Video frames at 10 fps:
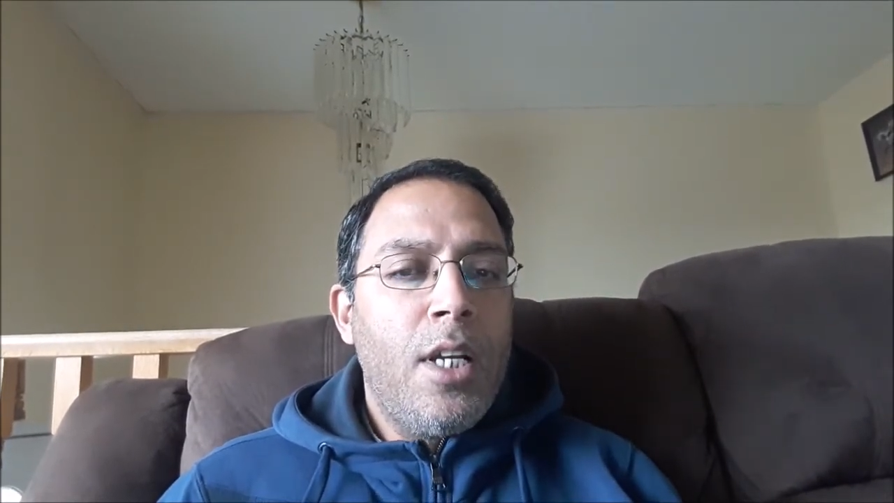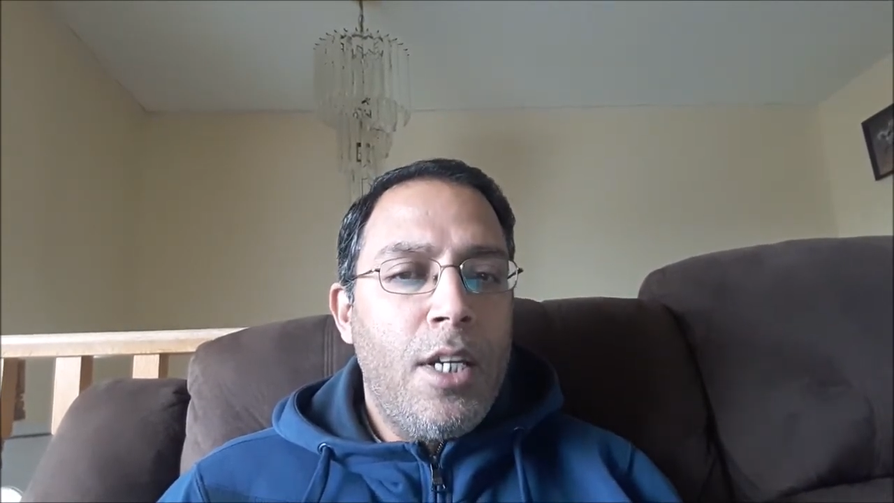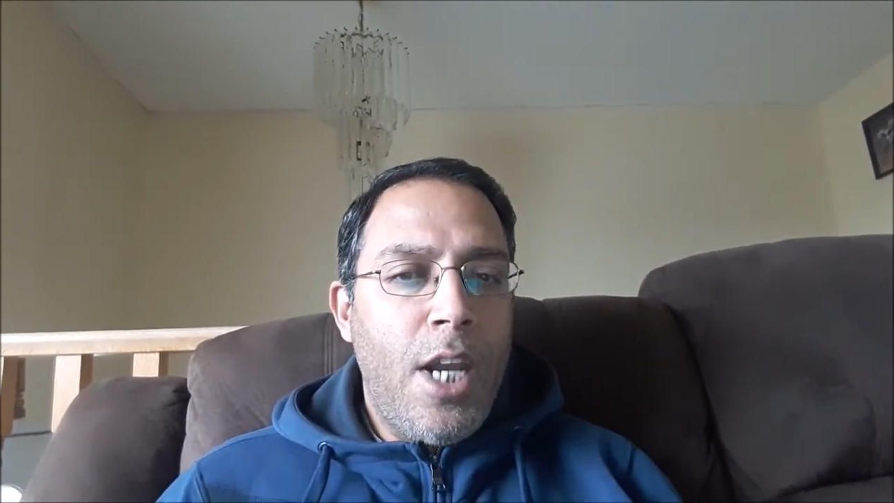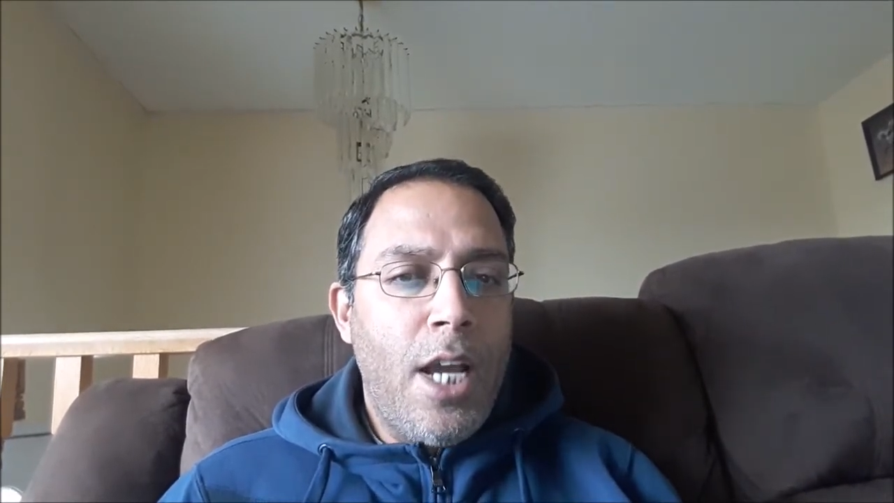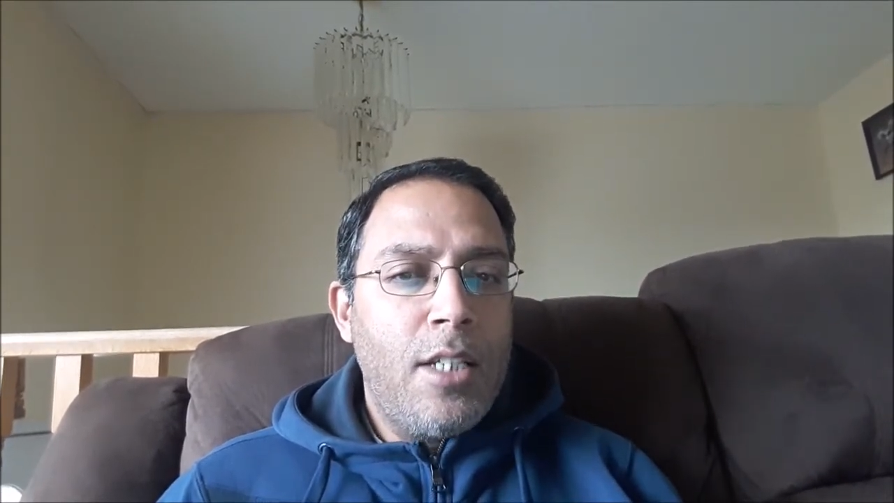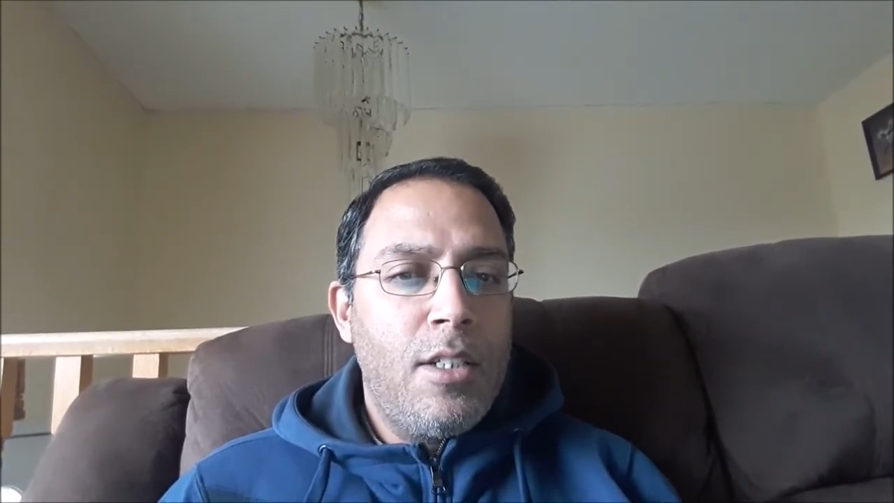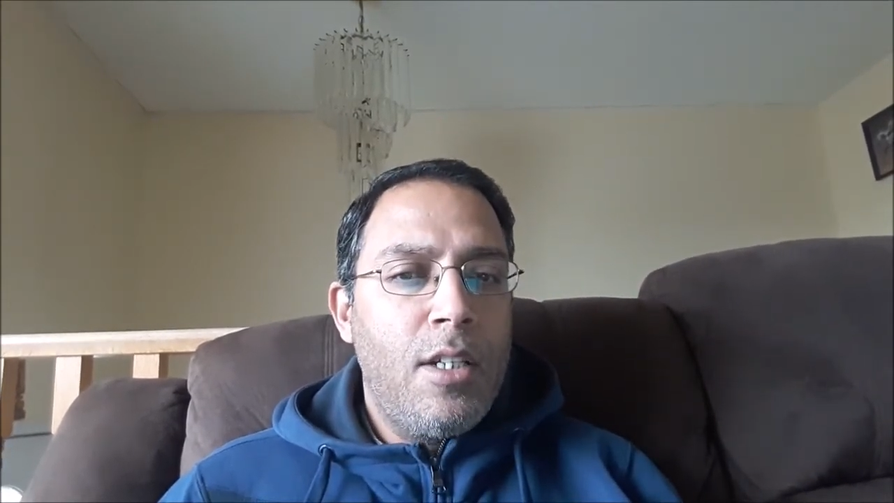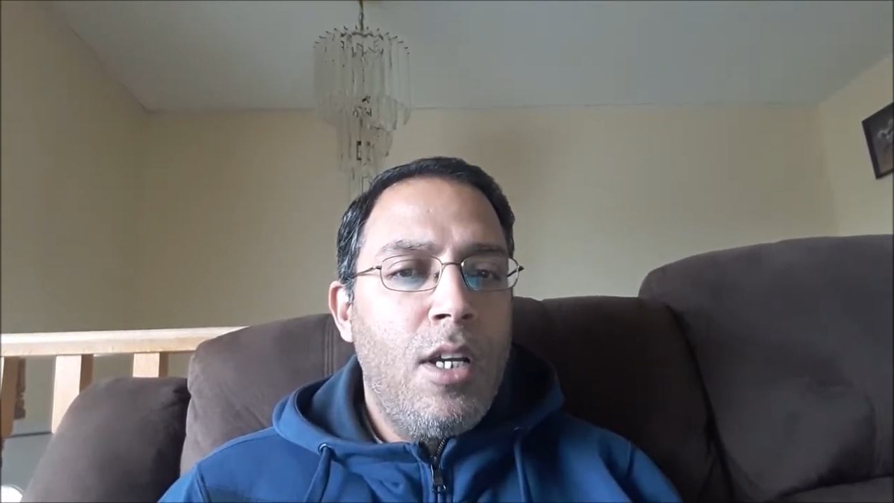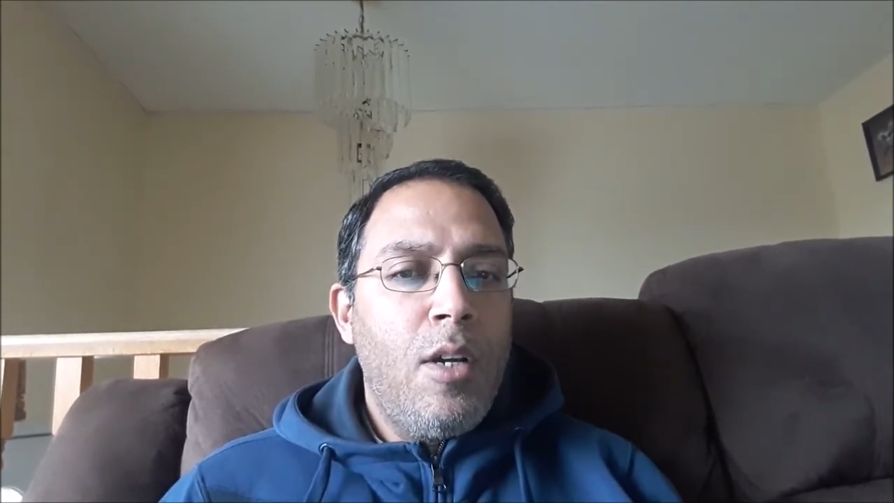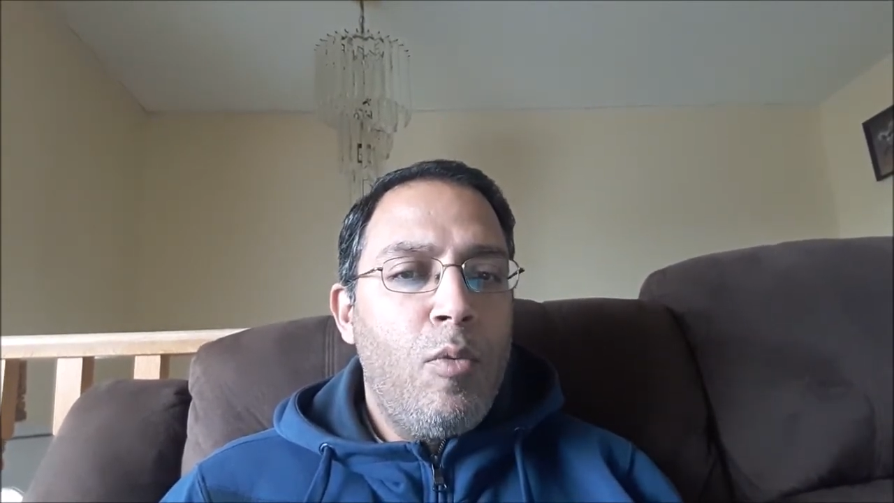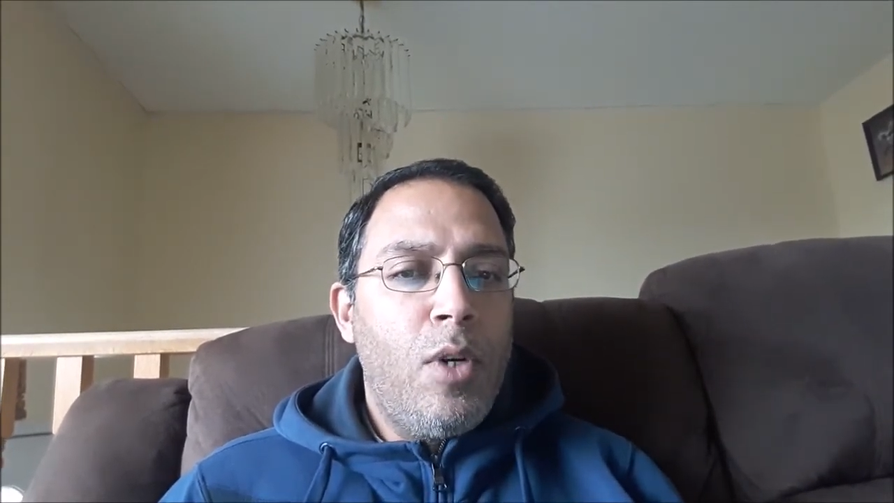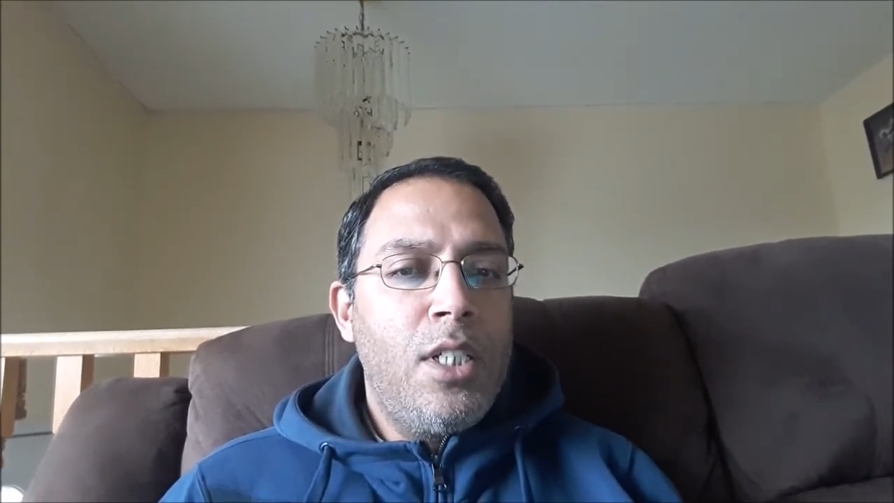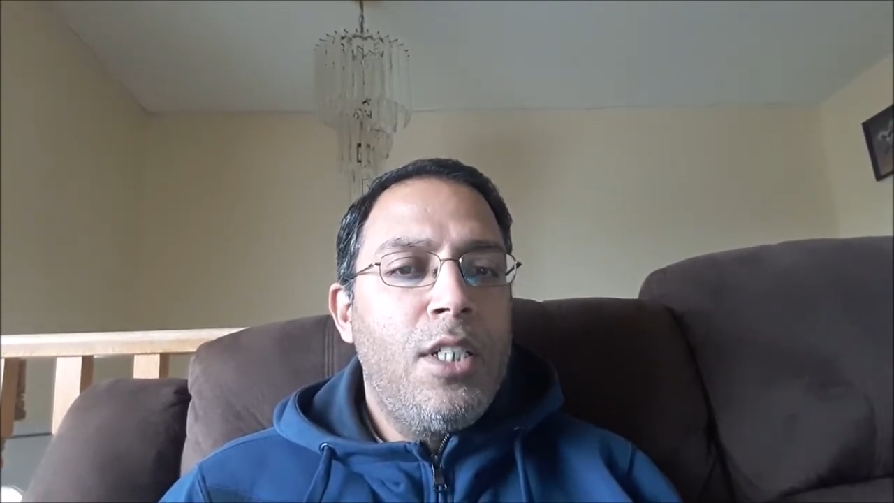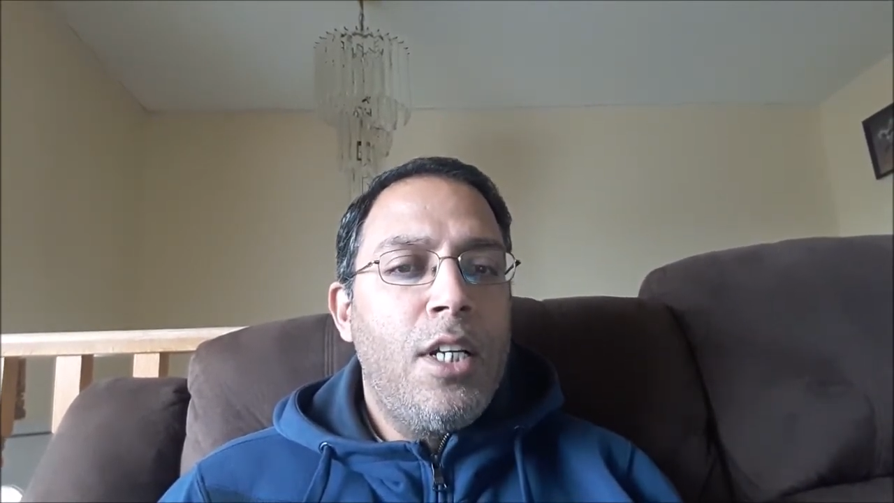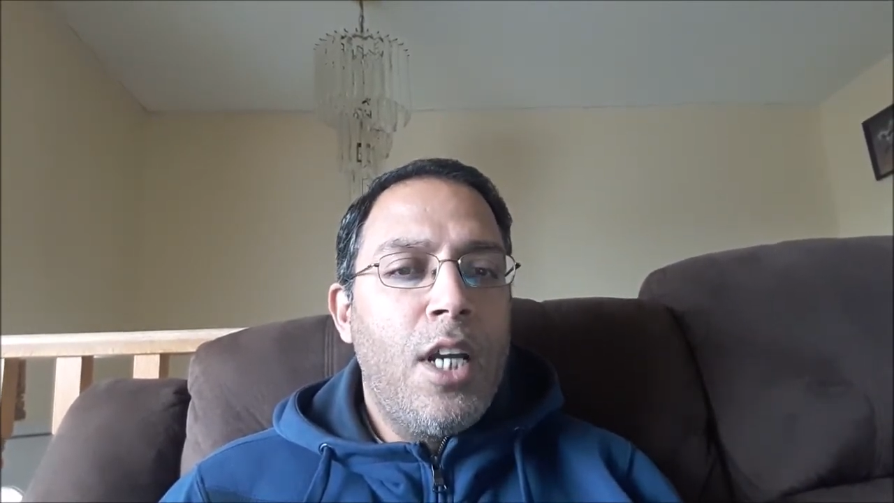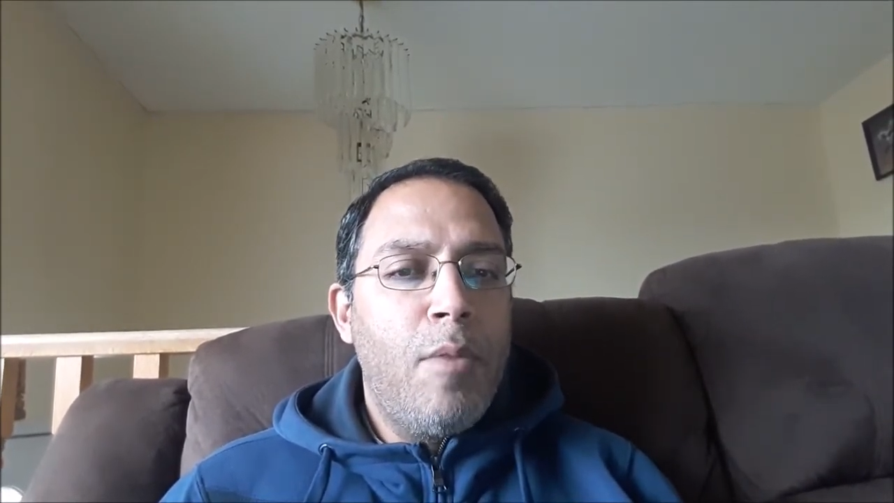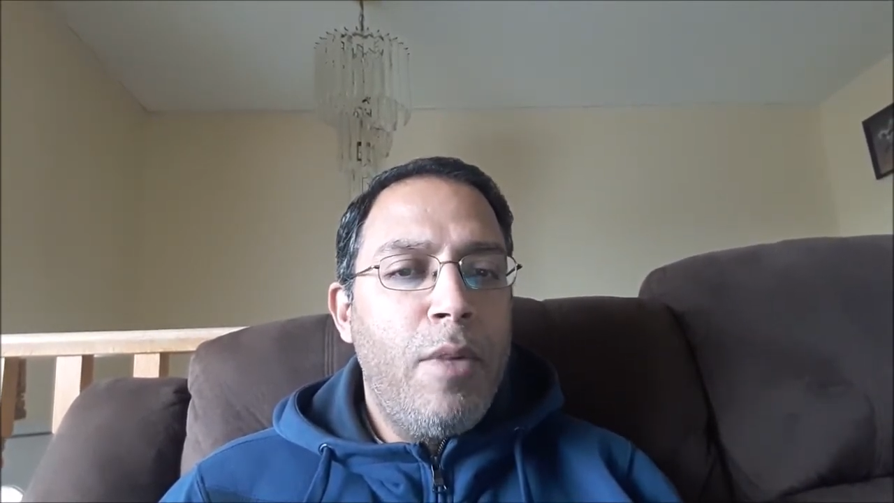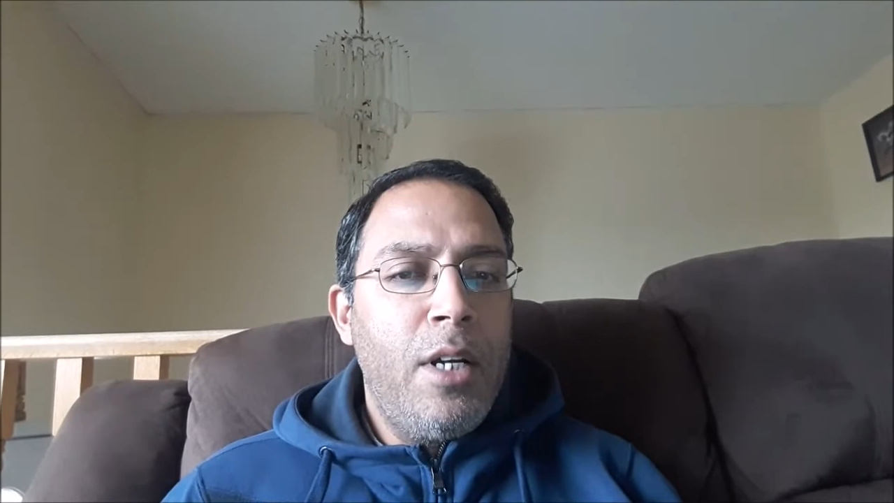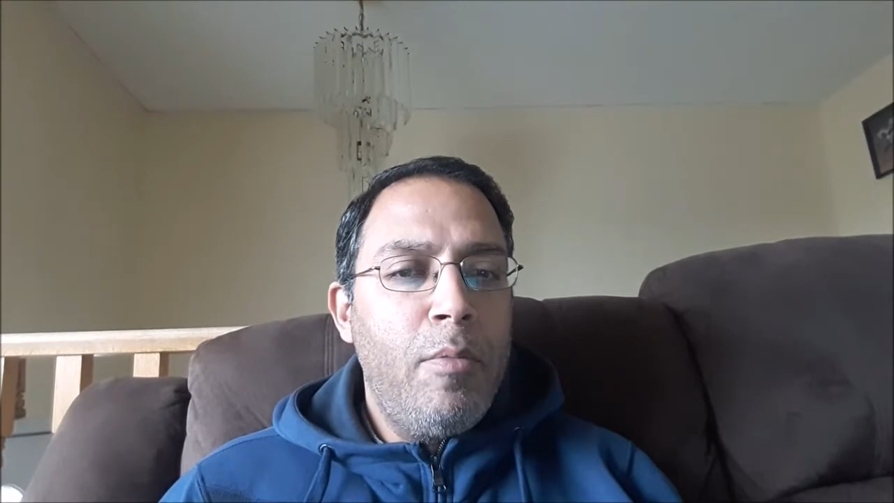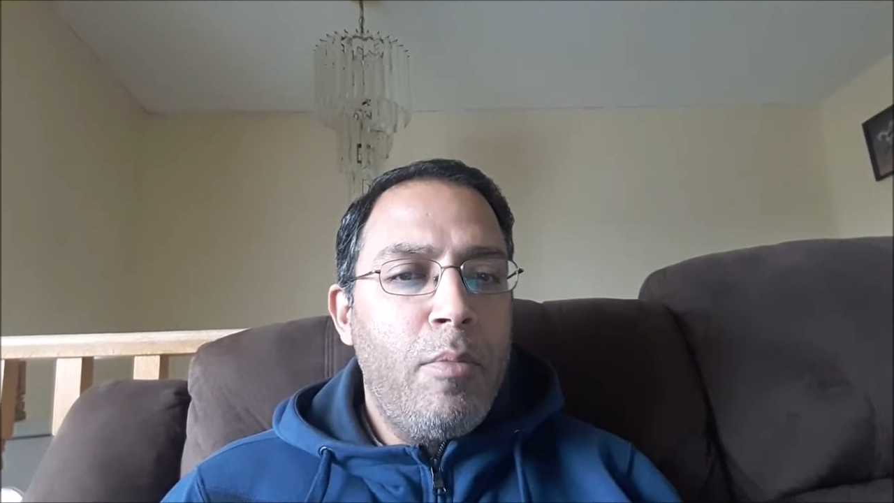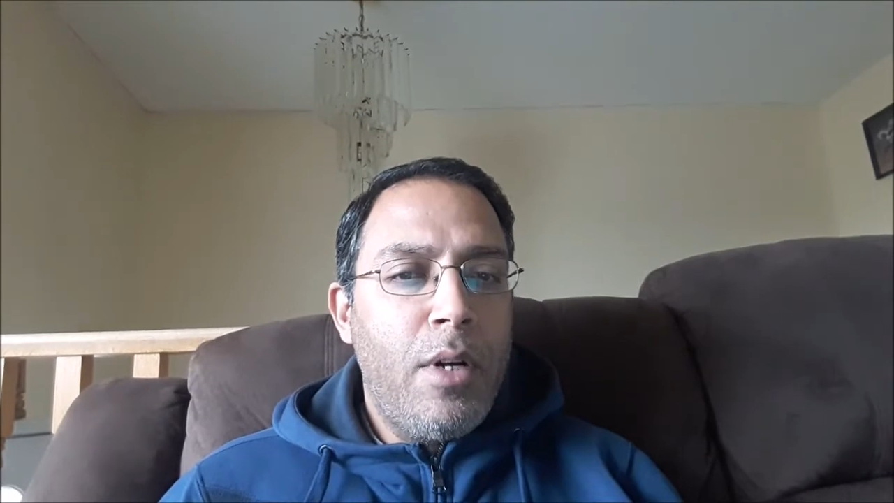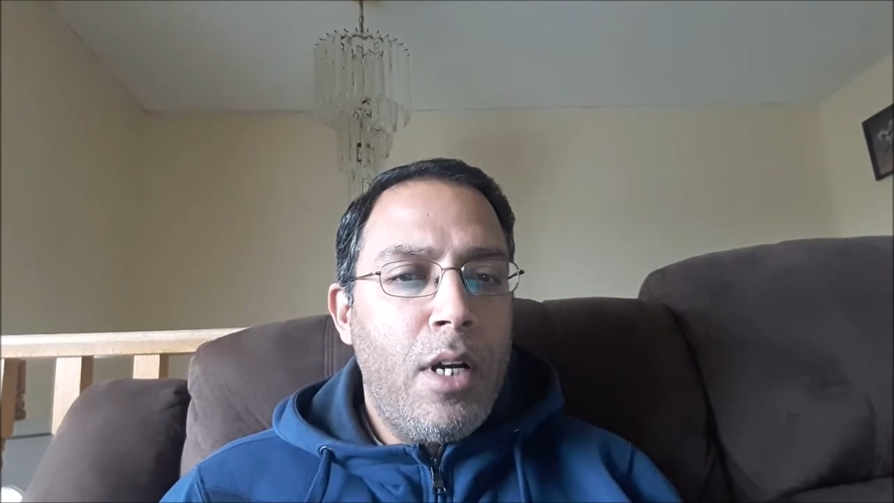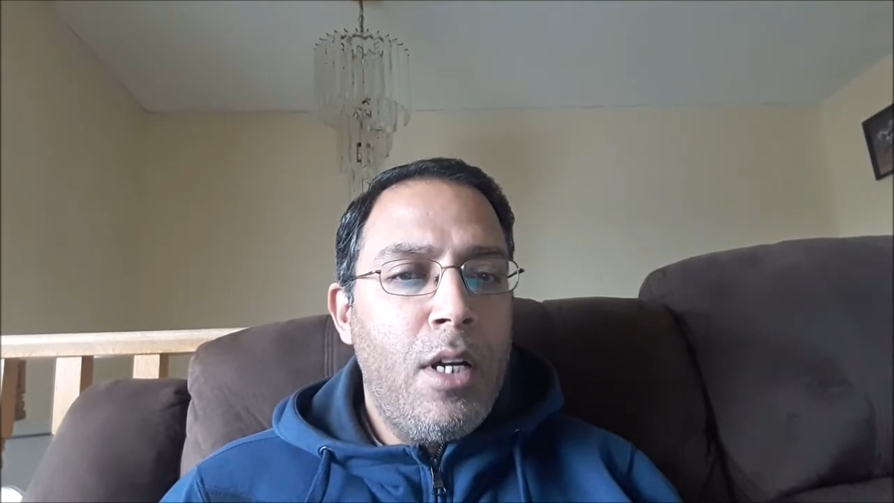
Next, was determined